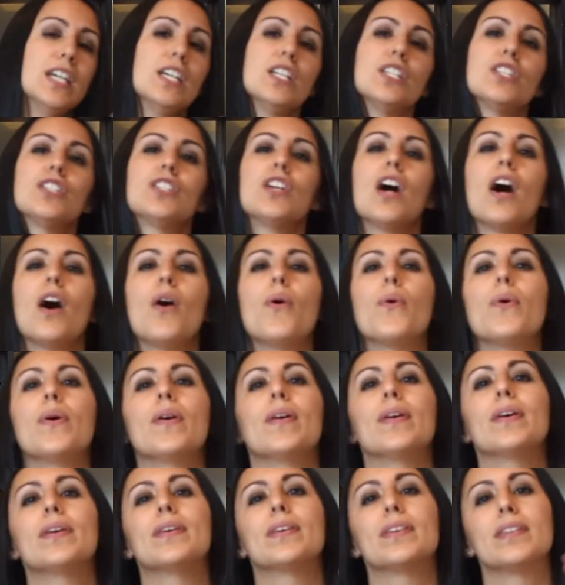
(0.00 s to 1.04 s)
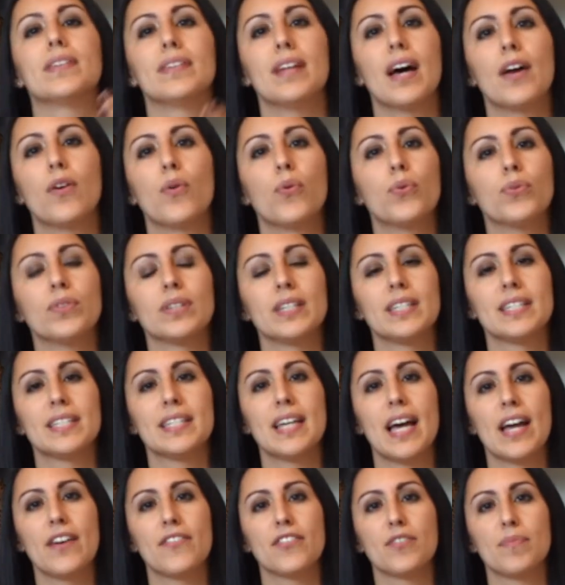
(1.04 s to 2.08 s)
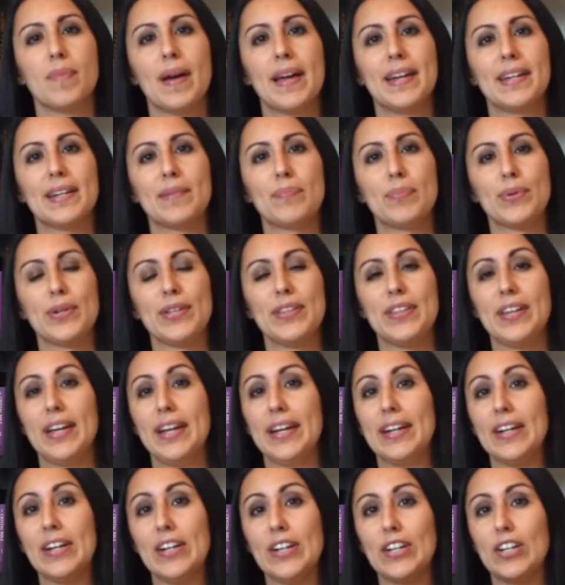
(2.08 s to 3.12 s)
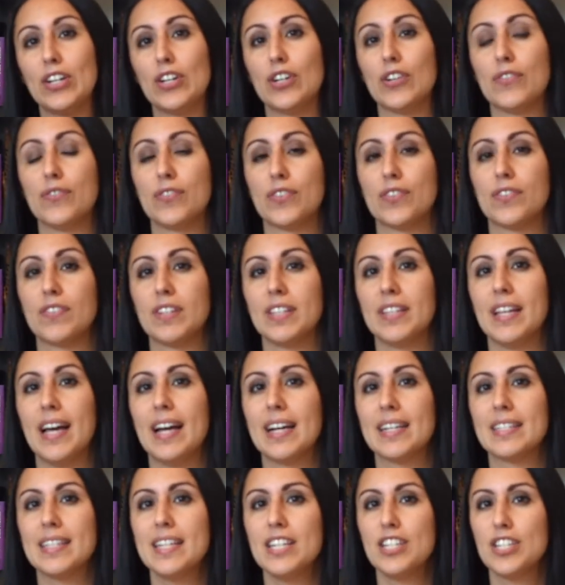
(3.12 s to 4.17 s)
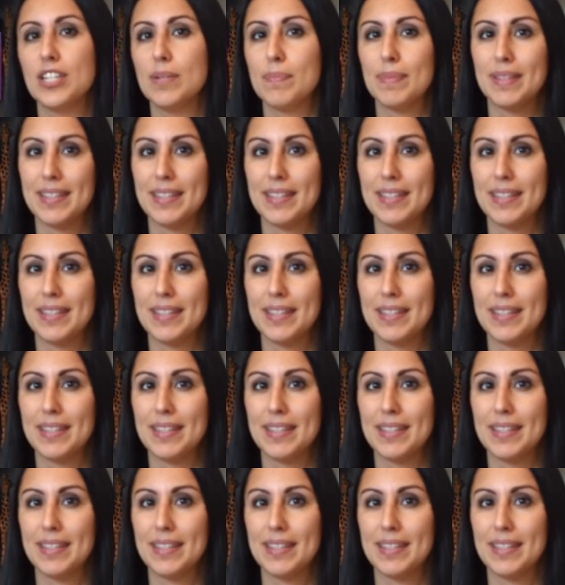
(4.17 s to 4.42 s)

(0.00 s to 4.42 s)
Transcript: So not only is diaphragmatic breathing good for relaxation,